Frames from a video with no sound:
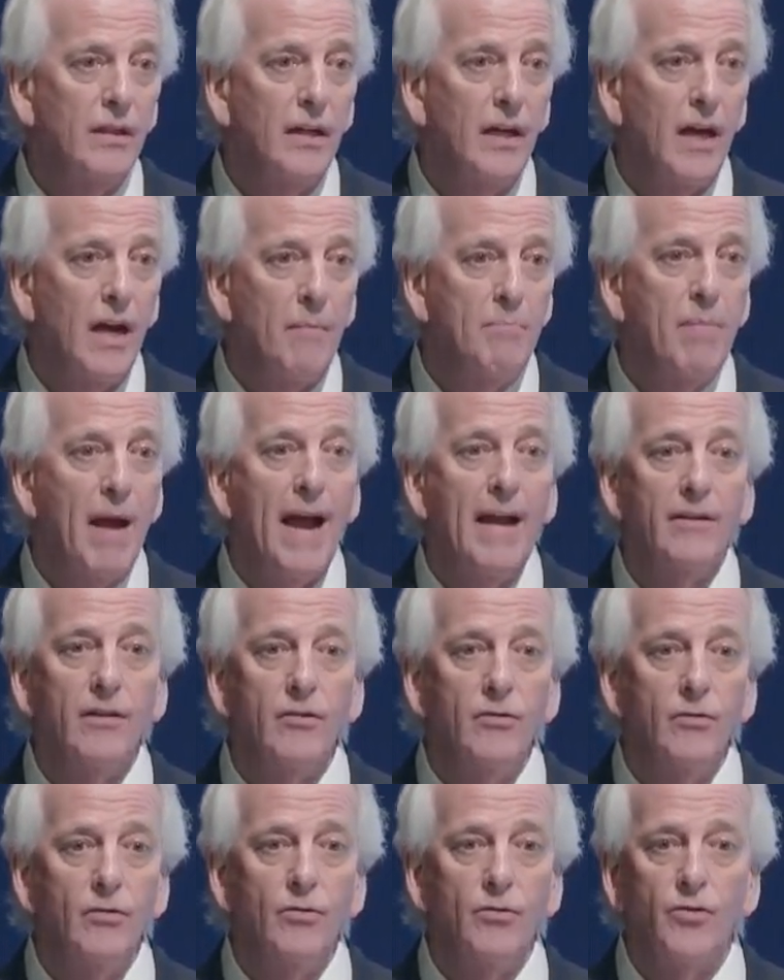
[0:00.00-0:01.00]

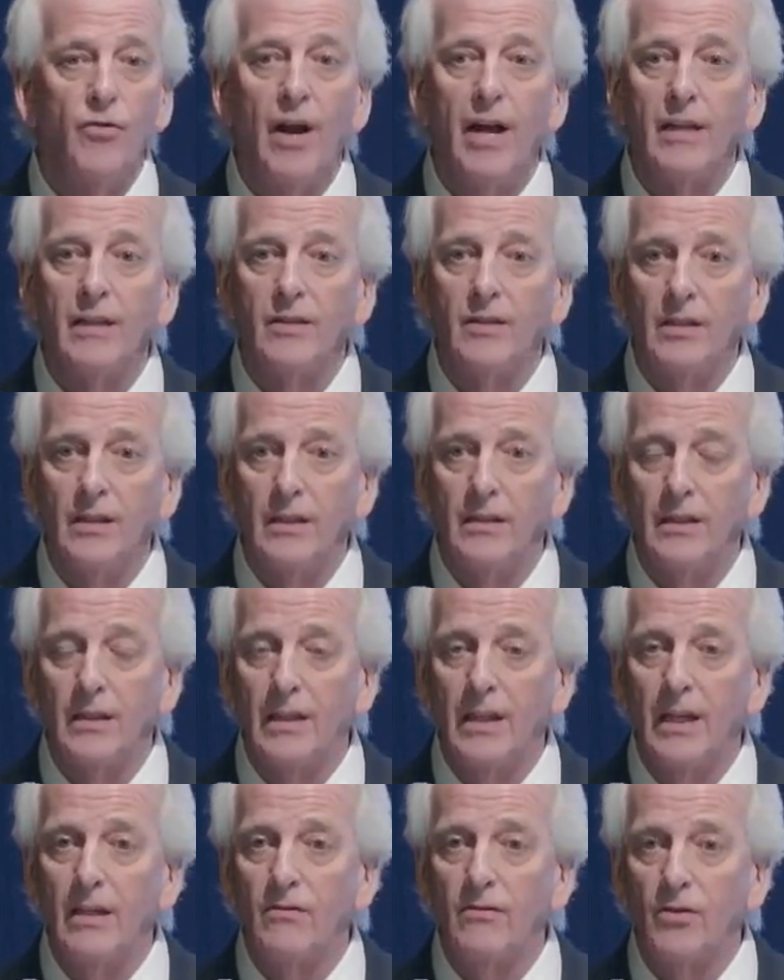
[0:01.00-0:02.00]
abandoned neutrality in the
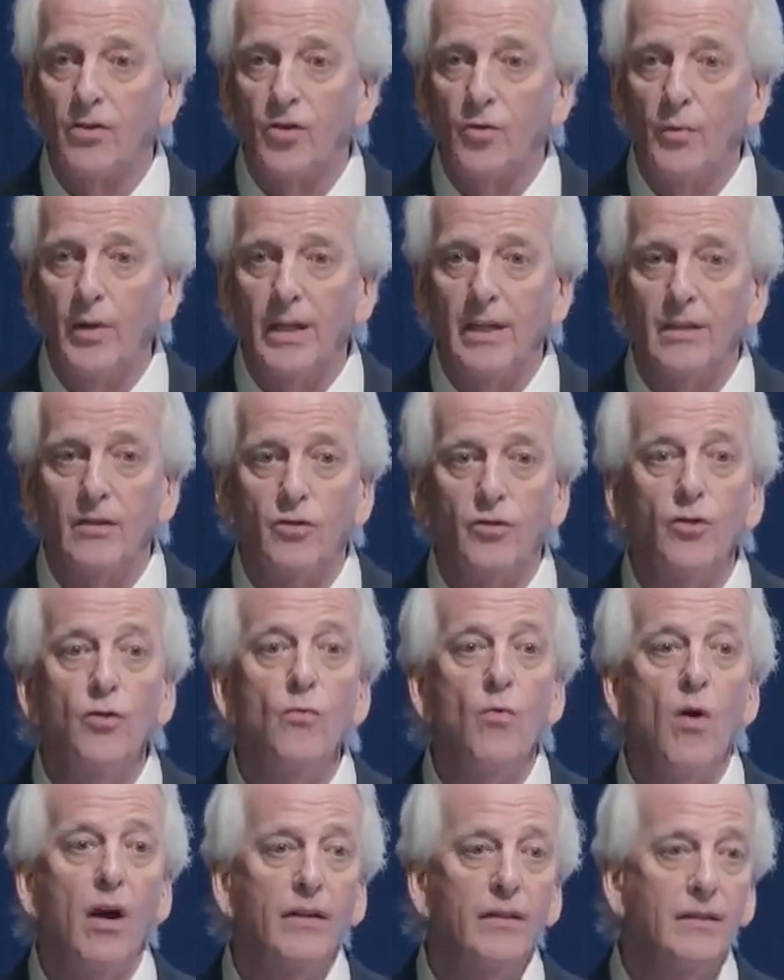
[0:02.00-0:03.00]
case of Sweden,
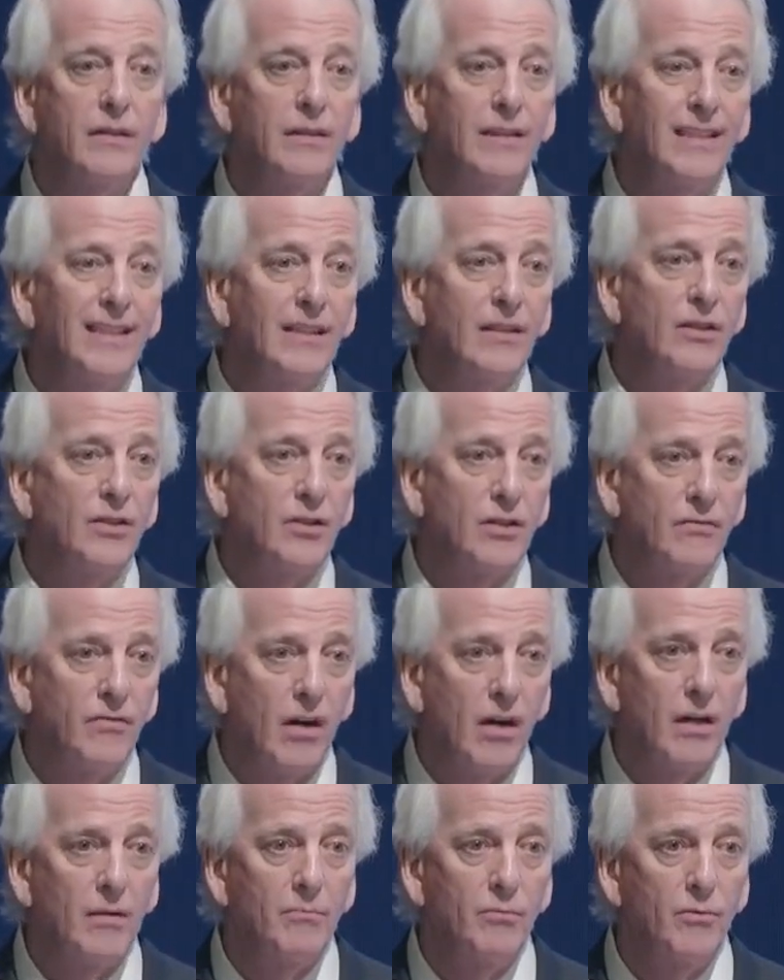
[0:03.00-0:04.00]
200 years of
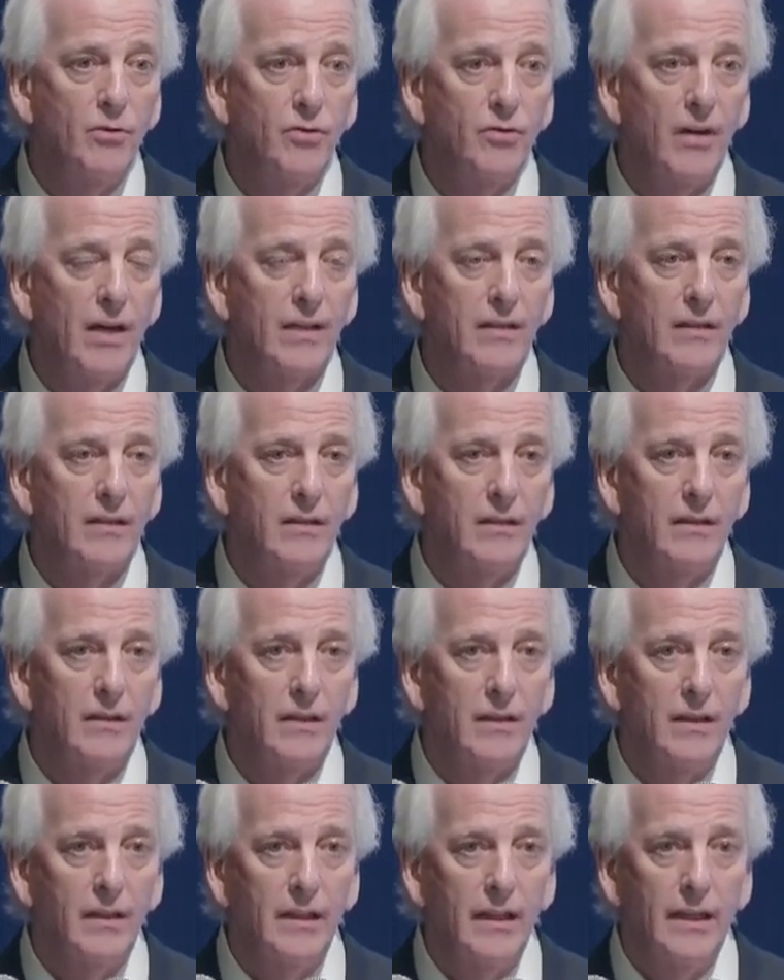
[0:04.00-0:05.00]
armed neutrality
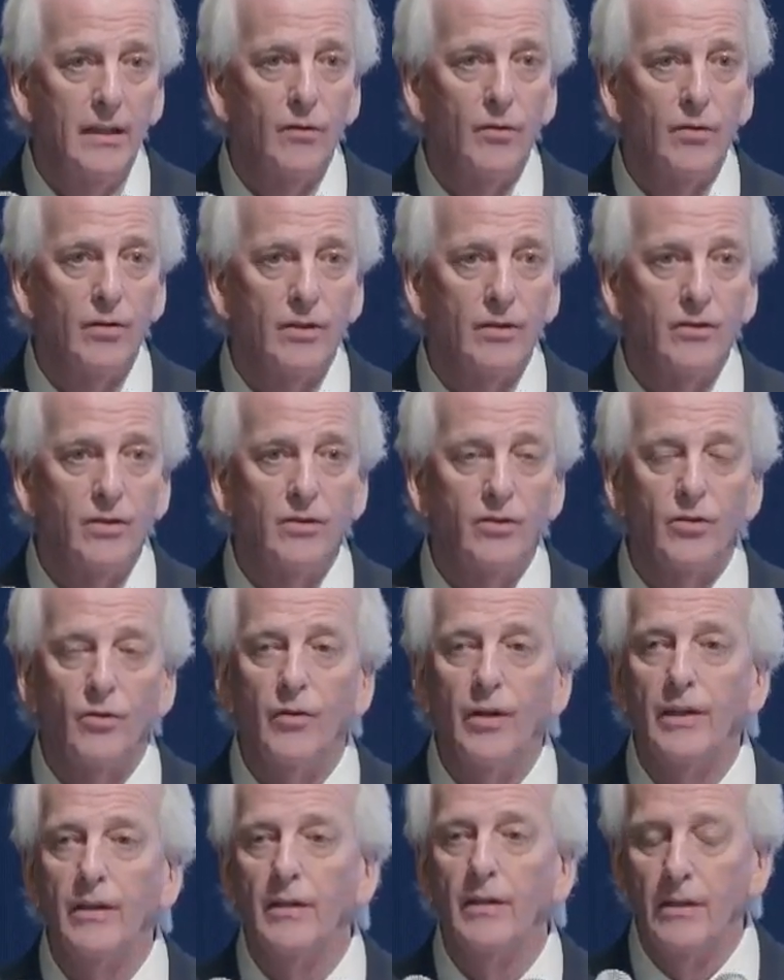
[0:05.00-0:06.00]
in order to
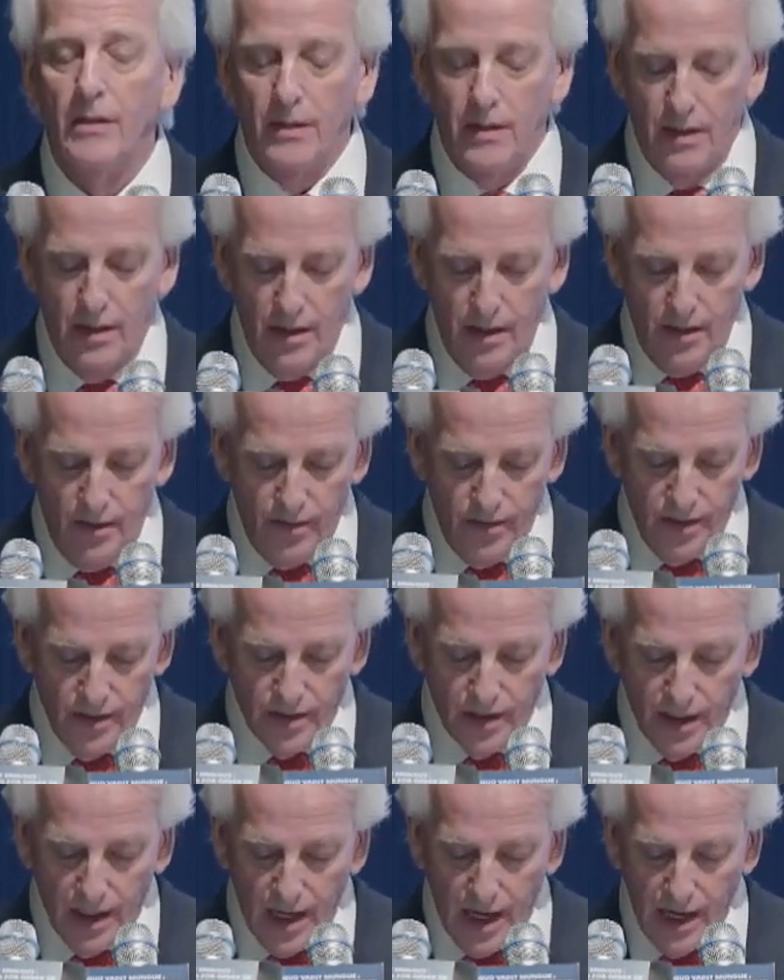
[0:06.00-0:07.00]
join
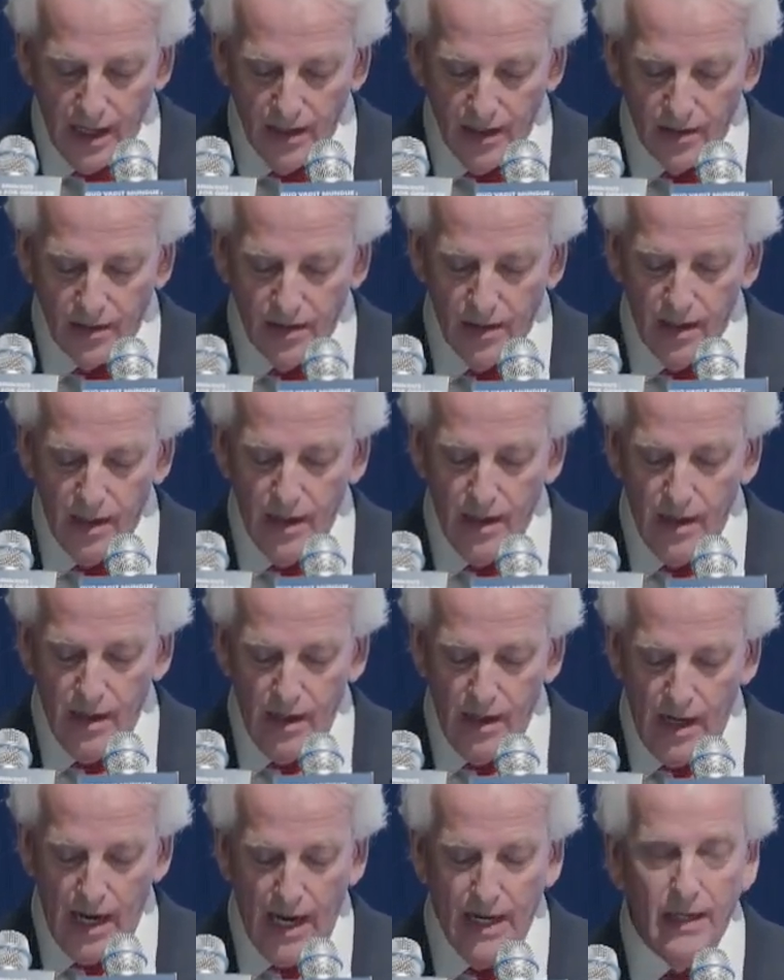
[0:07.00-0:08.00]
this alliance.
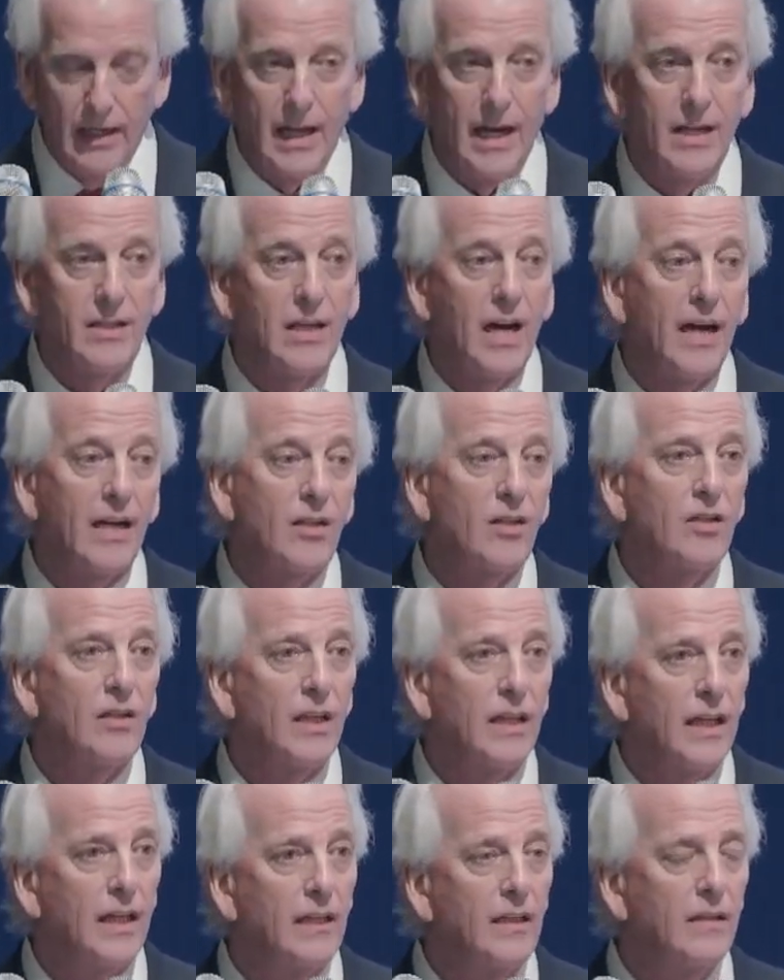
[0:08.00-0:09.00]
And it has
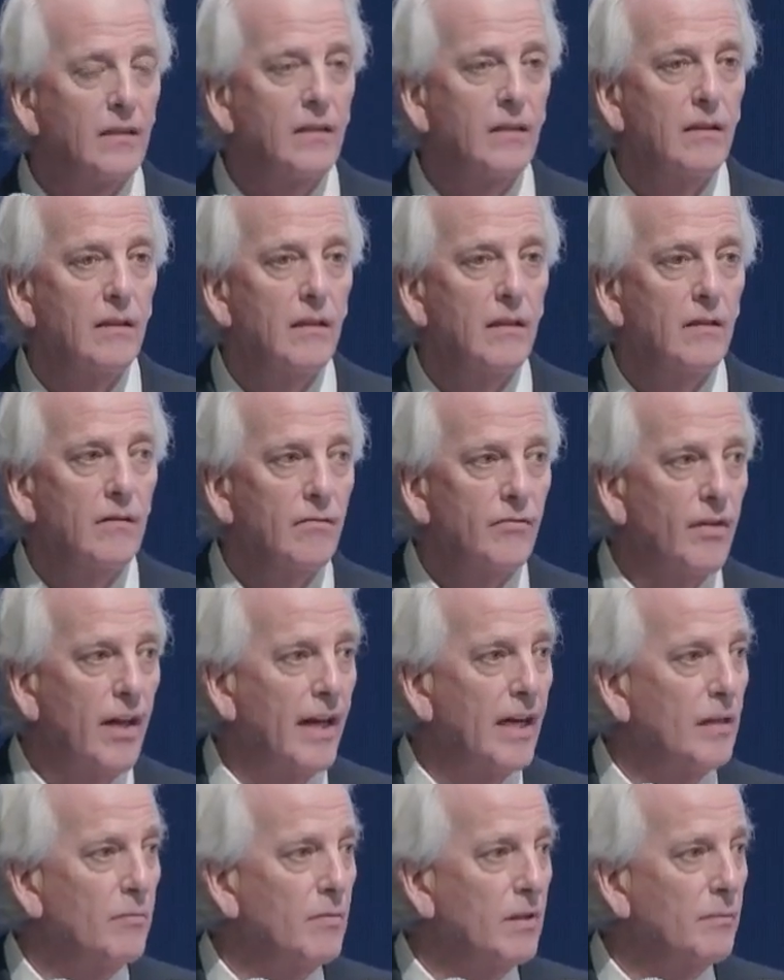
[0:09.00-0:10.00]
isolated
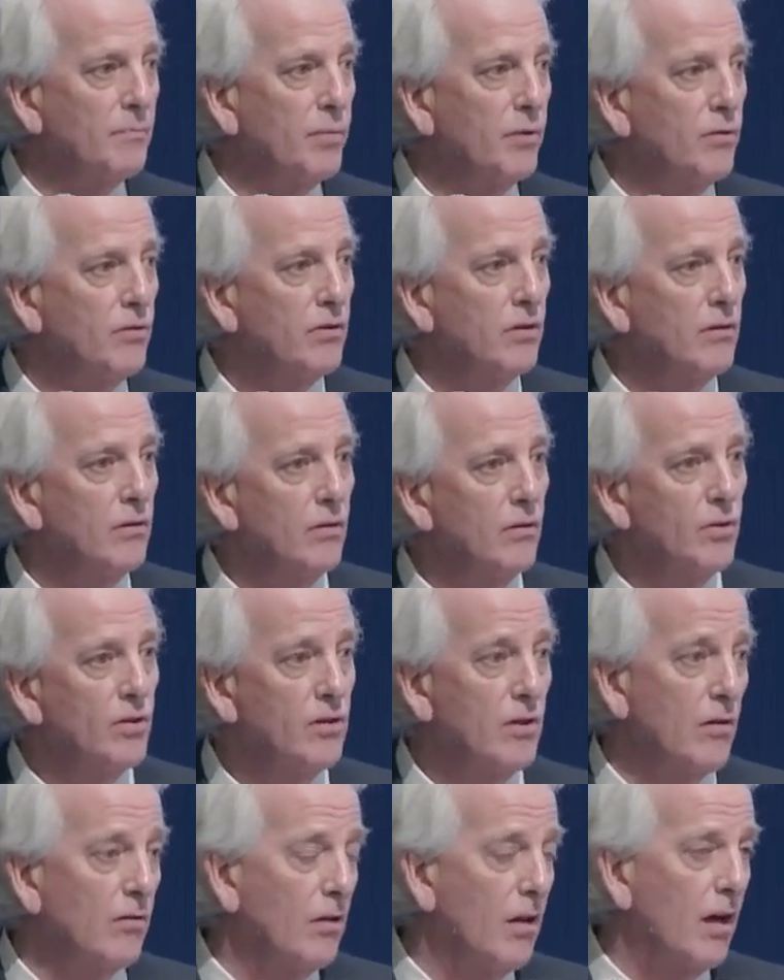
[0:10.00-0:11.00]
Vladimir Putin, who is
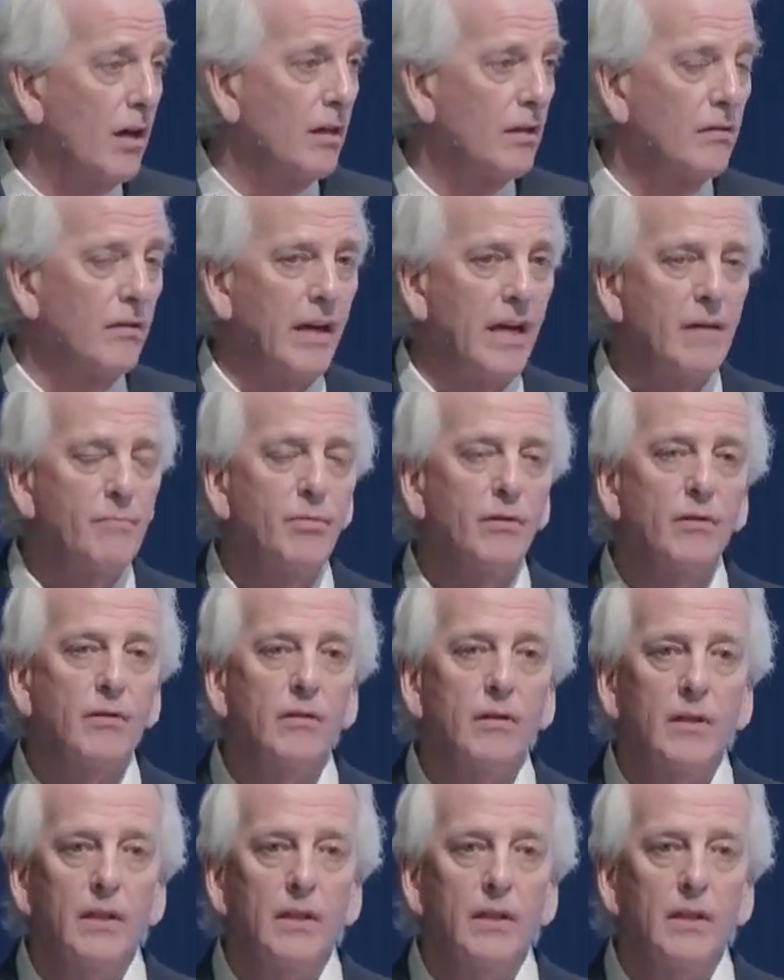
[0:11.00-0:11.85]
no longer able